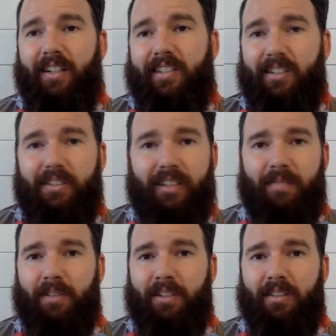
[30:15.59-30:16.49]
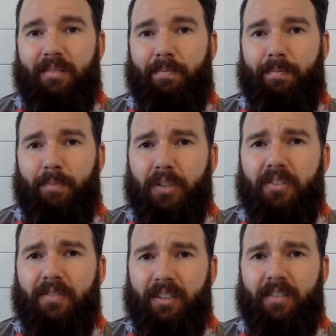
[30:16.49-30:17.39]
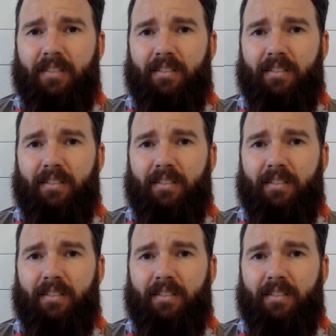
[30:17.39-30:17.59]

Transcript: until then, we're going to persevere.